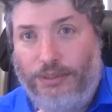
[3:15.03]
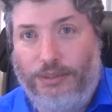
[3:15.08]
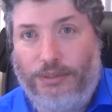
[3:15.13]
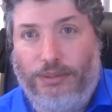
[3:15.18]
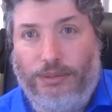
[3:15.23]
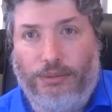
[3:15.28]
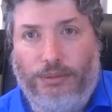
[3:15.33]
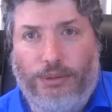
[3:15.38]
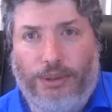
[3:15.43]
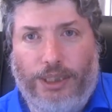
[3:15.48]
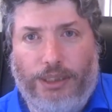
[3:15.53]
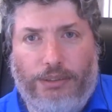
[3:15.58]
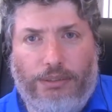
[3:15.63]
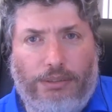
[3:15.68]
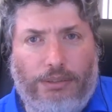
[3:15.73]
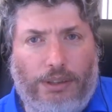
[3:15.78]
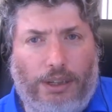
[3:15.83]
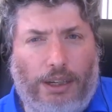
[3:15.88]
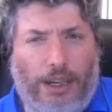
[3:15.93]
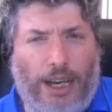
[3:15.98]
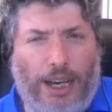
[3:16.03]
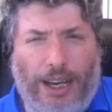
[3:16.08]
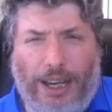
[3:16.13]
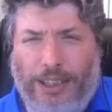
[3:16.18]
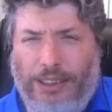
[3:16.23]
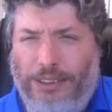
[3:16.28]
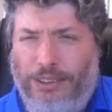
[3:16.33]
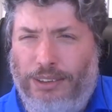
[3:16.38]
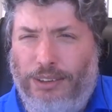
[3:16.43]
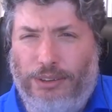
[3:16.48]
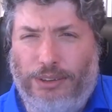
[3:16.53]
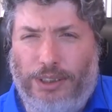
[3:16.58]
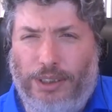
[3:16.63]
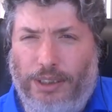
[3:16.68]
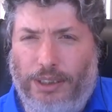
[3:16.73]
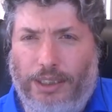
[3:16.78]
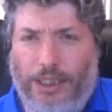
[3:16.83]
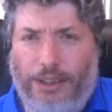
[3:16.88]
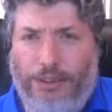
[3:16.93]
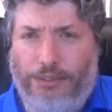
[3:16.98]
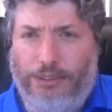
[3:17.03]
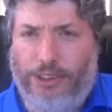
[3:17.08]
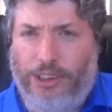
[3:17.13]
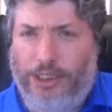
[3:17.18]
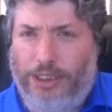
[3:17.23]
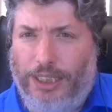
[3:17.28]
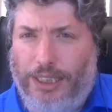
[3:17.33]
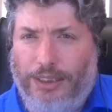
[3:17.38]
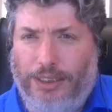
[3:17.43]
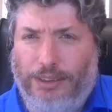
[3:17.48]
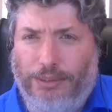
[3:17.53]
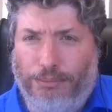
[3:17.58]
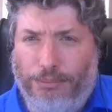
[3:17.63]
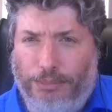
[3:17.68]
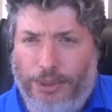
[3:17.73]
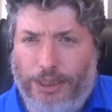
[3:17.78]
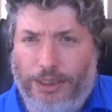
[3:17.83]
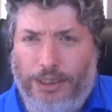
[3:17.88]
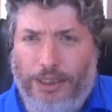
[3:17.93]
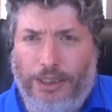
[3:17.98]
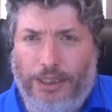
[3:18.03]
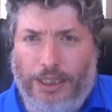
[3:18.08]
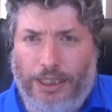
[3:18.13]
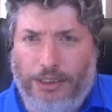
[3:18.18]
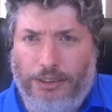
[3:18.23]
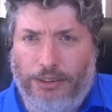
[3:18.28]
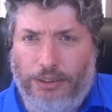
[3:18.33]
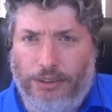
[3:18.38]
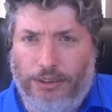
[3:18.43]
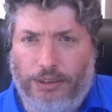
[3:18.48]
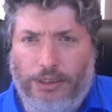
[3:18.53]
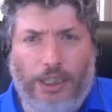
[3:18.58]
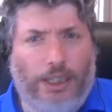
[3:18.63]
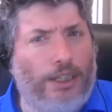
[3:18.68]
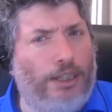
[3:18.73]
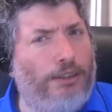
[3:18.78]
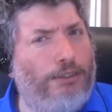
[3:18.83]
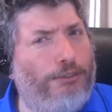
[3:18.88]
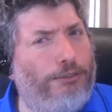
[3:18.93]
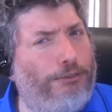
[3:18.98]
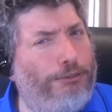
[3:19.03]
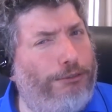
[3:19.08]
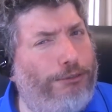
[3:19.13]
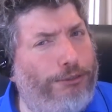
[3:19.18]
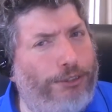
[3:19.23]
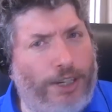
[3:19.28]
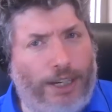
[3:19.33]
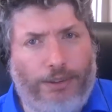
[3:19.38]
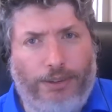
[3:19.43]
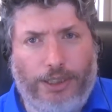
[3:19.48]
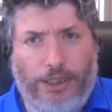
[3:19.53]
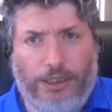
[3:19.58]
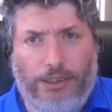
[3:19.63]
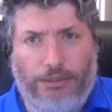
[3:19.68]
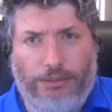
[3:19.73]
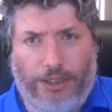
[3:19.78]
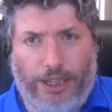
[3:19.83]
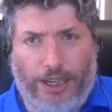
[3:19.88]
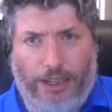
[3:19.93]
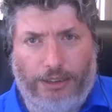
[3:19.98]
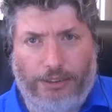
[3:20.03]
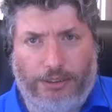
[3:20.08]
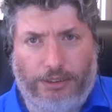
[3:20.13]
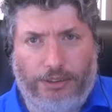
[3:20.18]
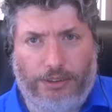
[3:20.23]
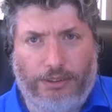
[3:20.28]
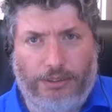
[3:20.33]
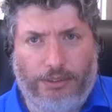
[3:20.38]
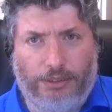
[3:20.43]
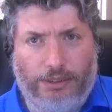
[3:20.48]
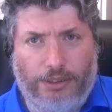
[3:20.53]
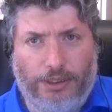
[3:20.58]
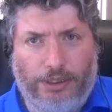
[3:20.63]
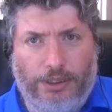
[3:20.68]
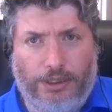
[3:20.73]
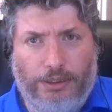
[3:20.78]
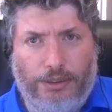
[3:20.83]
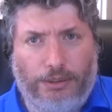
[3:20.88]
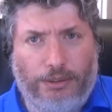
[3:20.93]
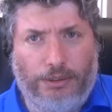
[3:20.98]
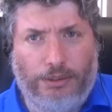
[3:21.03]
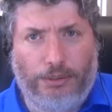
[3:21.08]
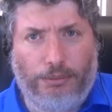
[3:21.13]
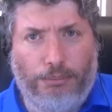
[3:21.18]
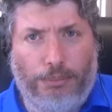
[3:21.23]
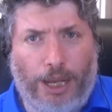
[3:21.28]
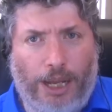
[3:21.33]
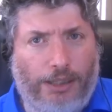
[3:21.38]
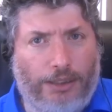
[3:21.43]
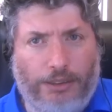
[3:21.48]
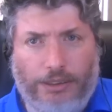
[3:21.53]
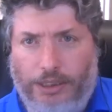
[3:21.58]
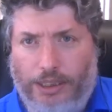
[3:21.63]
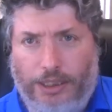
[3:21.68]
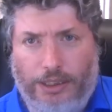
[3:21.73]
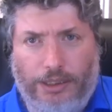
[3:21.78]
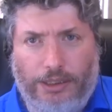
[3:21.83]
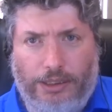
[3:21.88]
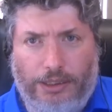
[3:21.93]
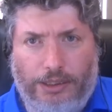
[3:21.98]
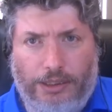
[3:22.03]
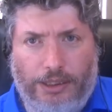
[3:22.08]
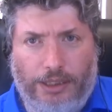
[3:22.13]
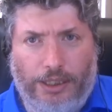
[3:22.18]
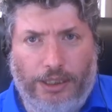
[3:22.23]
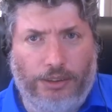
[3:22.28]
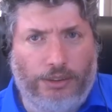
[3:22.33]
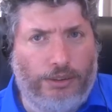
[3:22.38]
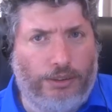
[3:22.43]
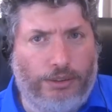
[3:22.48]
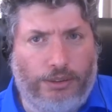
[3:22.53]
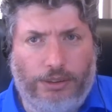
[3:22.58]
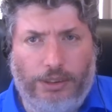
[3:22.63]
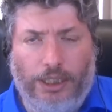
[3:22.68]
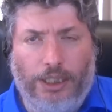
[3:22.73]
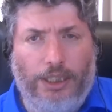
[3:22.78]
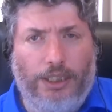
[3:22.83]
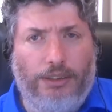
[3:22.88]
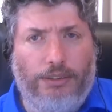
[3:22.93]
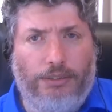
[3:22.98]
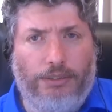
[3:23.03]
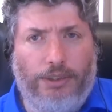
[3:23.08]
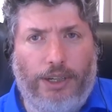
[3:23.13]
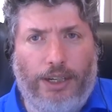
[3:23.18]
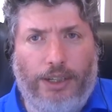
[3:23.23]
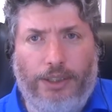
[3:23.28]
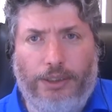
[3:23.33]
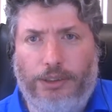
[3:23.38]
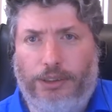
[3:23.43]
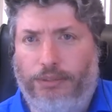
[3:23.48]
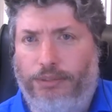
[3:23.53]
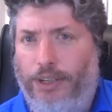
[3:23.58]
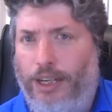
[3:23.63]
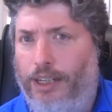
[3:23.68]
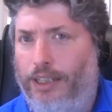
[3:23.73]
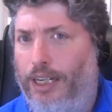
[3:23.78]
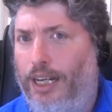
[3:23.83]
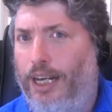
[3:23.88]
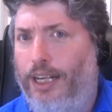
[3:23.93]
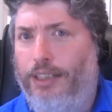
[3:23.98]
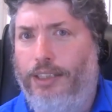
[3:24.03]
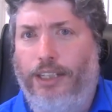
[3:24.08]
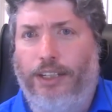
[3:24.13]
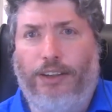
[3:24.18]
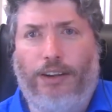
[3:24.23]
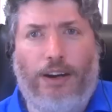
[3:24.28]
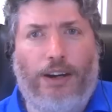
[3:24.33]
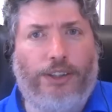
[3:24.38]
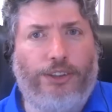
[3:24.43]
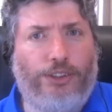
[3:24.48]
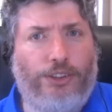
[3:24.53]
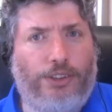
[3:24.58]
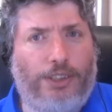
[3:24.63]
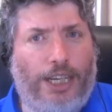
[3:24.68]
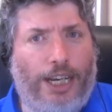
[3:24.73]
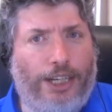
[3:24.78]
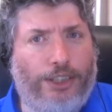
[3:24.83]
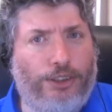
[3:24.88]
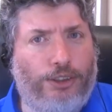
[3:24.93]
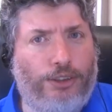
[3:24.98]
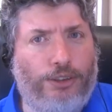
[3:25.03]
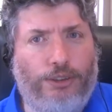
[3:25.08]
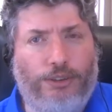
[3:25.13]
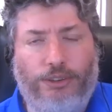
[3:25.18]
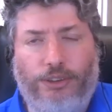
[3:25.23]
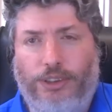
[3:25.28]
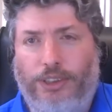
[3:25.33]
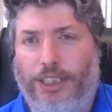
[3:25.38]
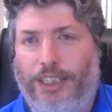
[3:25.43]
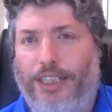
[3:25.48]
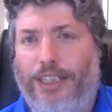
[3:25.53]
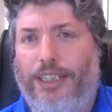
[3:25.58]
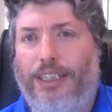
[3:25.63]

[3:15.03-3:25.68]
with, I don't know, something like 6 million Hindus, very devout. Balinese Hindus, very devout, and there are statues